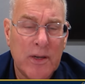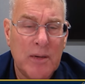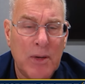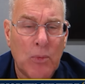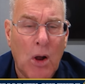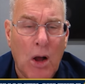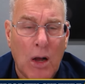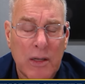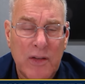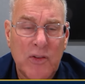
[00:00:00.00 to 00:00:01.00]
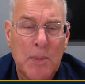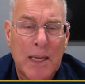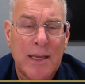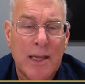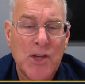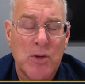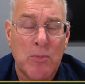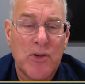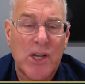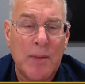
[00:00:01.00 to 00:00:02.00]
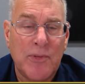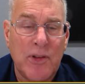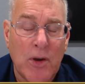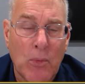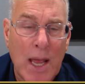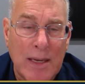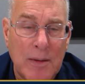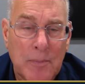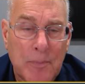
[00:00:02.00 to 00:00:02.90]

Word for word: you're going to be wrong in speculation more times than you're right.